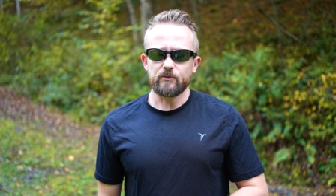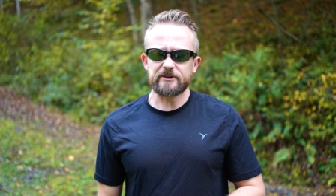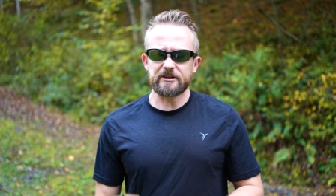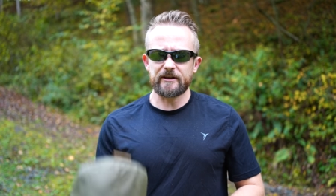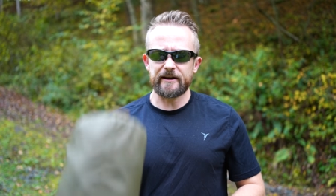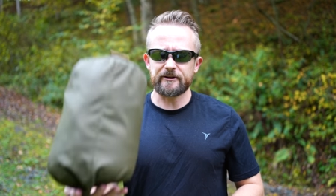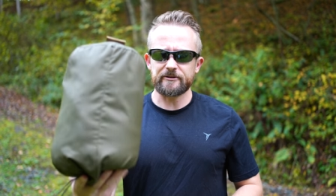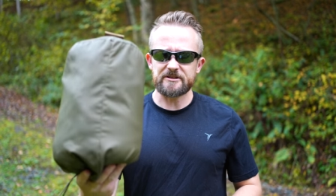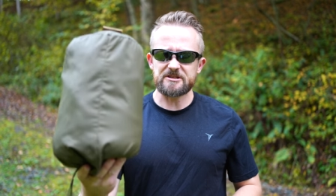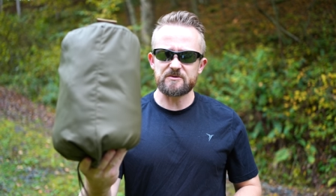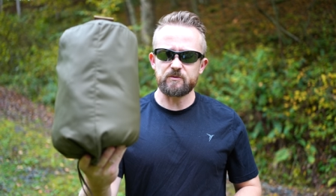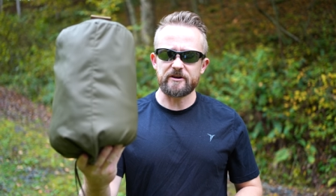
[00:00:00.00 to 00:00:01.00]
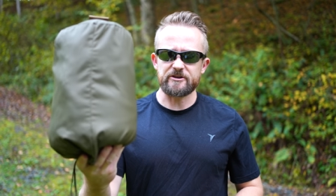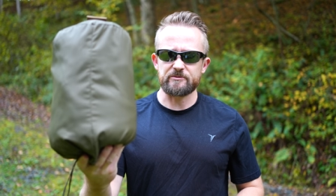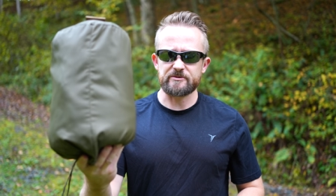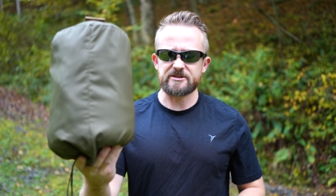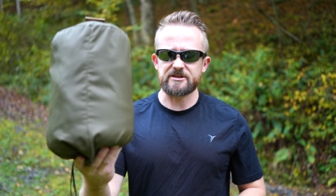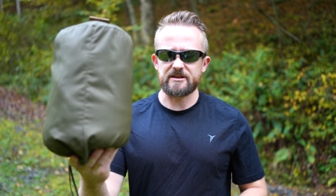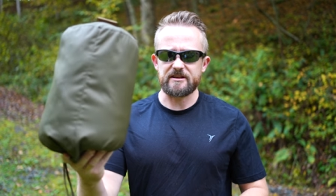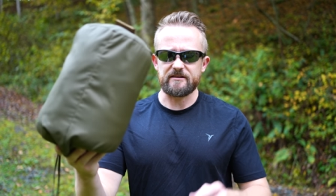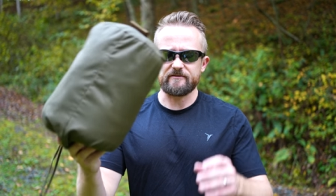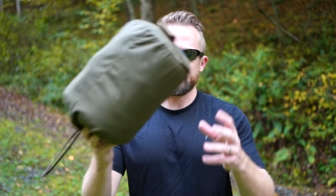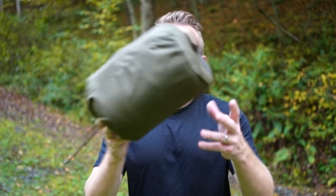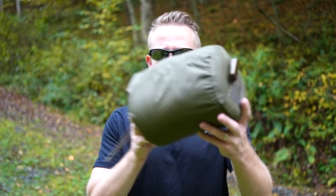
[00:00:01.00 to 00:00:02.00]
With the liner, this is what you
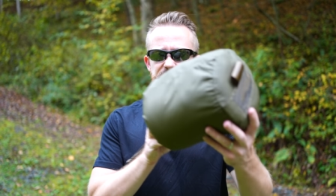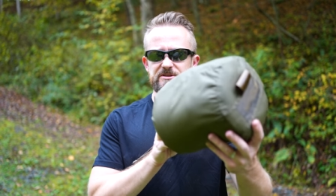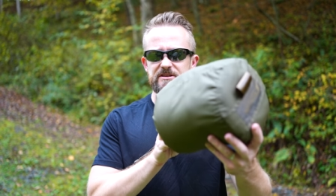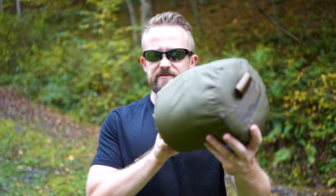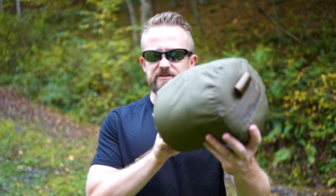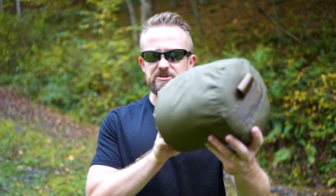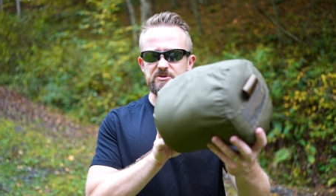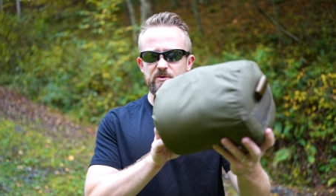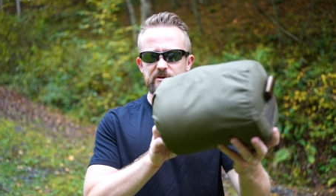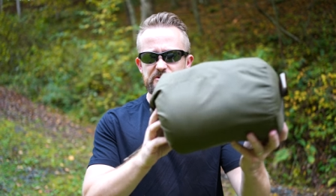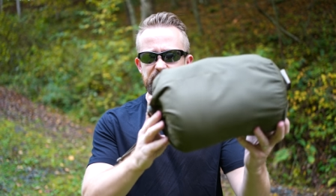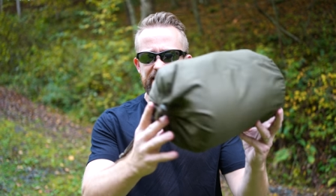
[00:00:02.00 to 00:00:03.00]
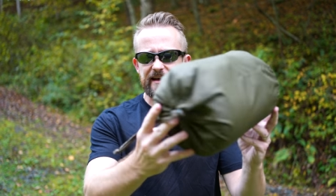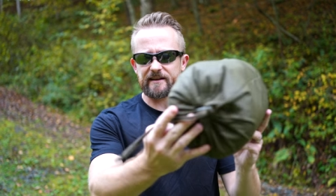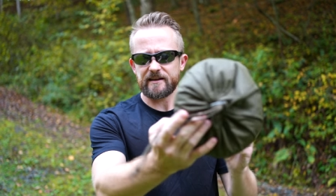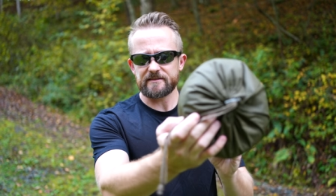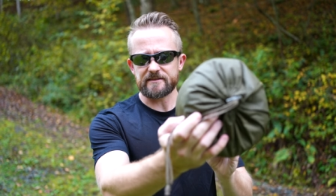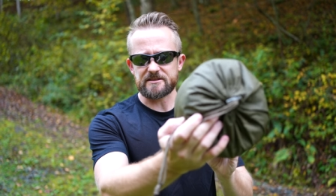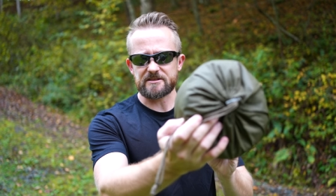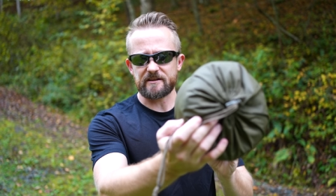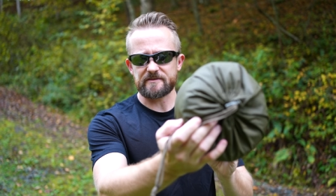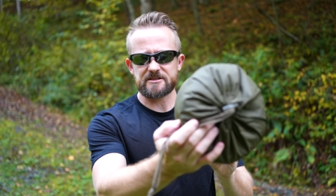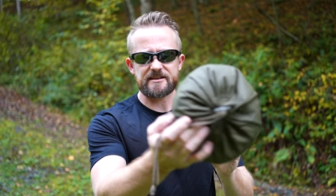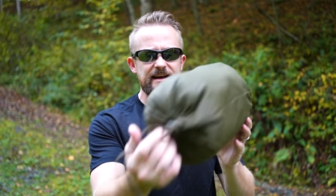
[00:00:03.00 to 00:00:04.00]
receive. You receive the storage bag, the stuff
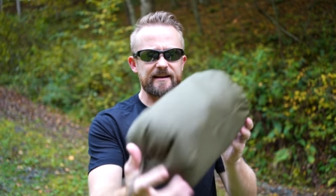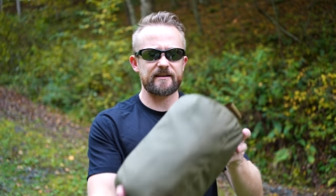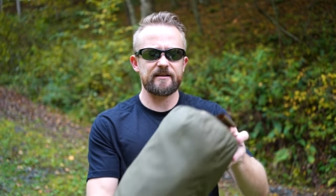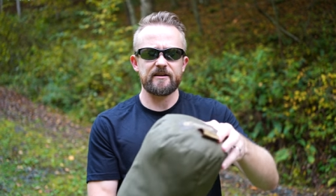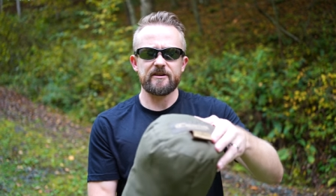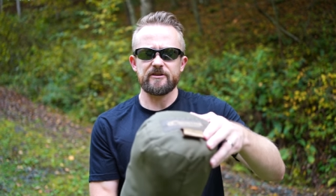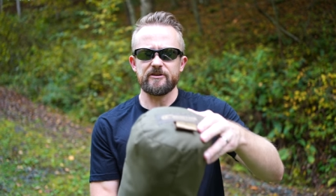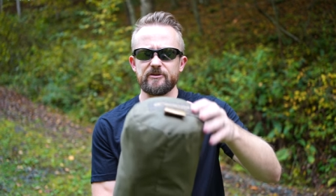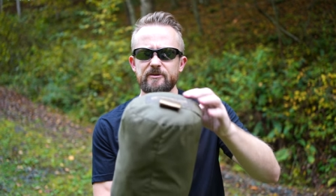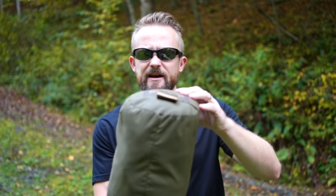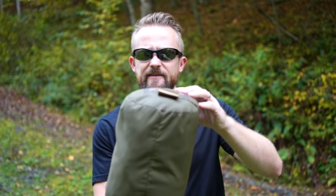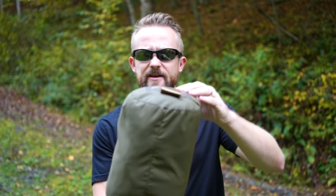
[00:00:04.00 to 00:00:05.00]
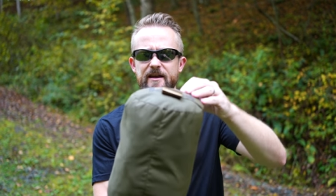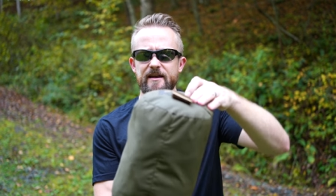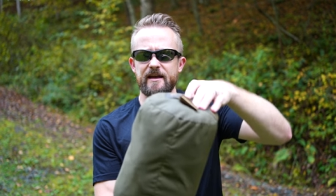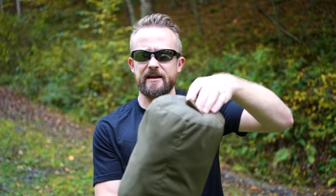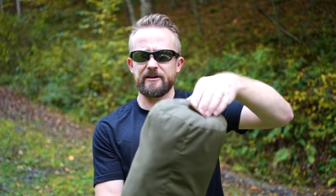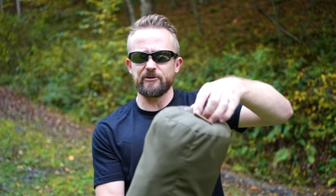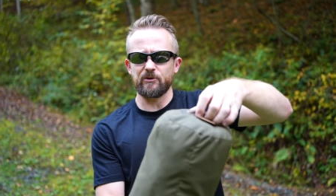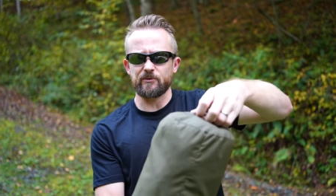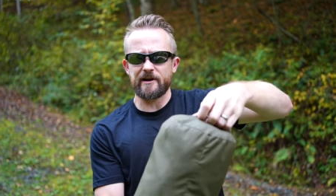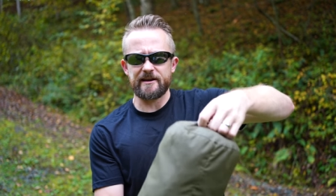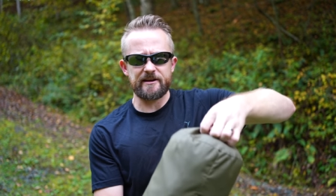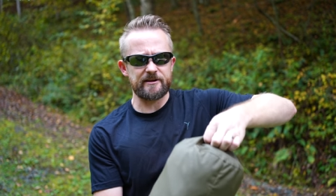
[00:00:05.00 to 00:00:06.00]
sack. You do have a handle
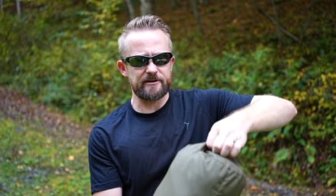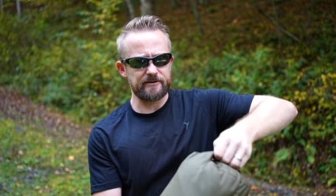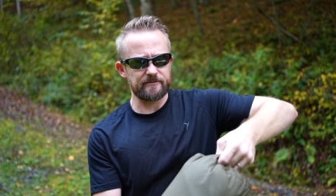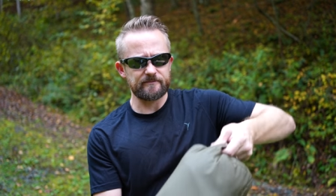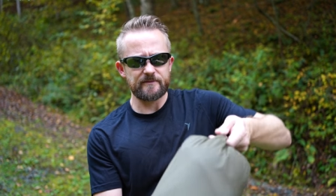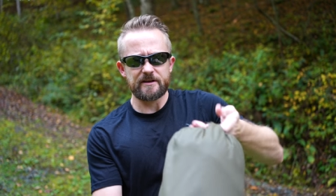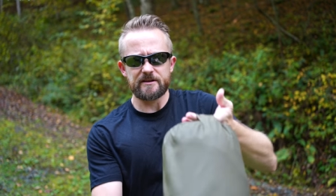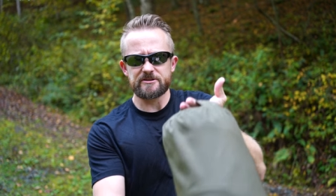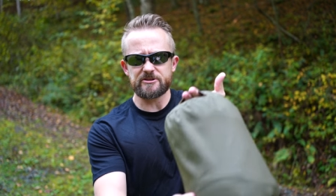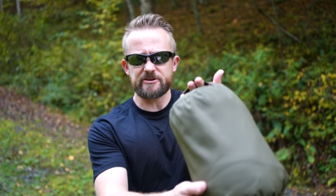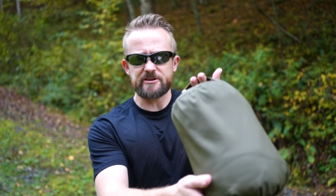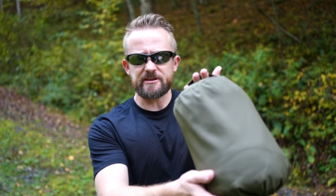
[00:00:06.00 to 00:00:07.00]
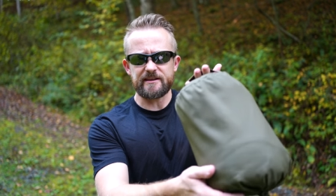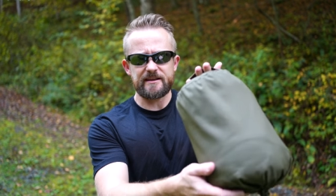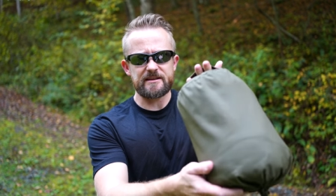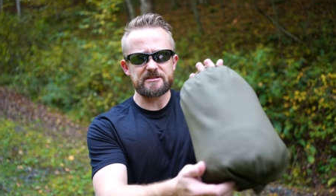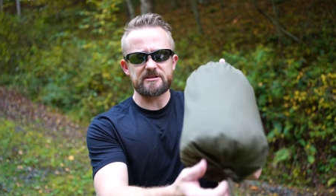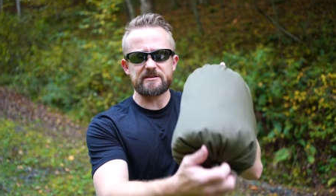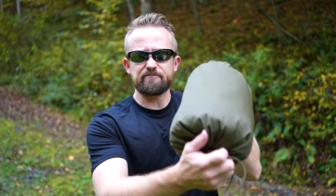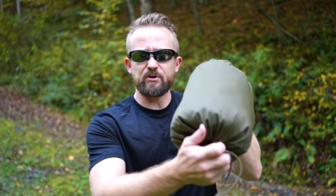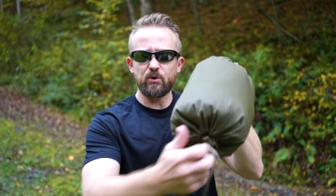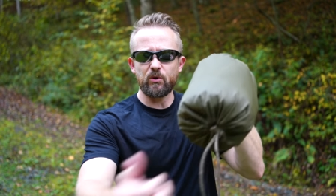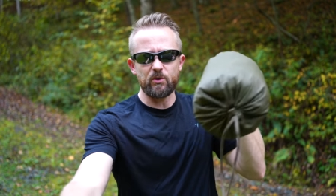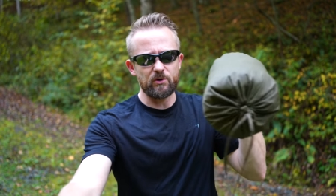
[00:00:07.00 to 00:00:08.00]
right here, so you can easily
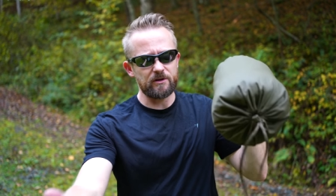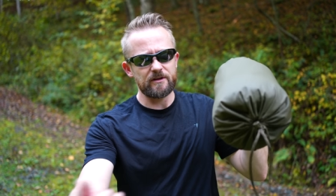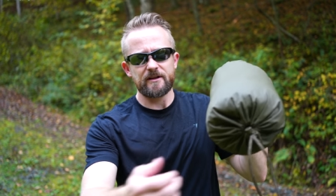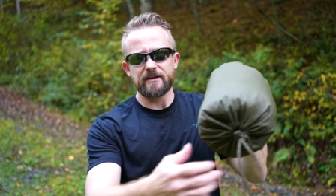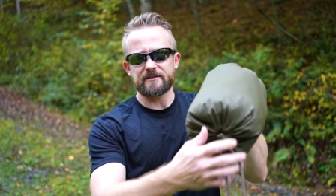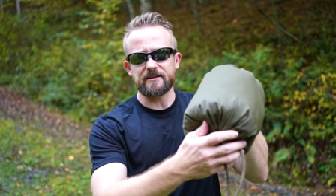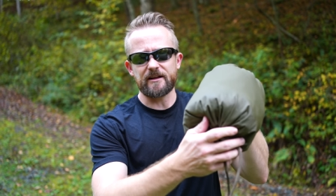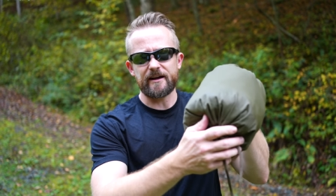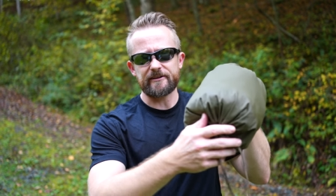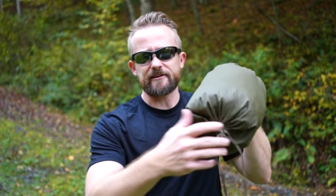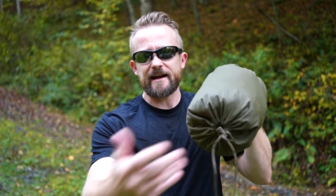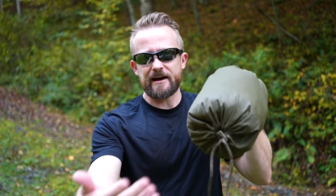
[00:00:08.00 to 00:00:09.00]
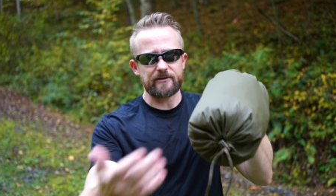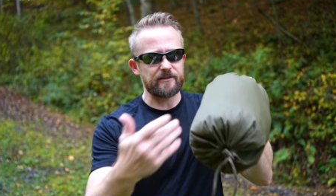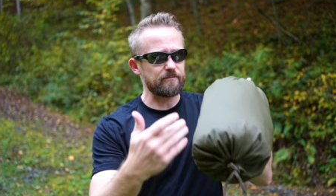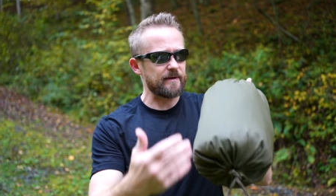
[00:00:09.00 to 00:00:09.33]
pull the liner out of the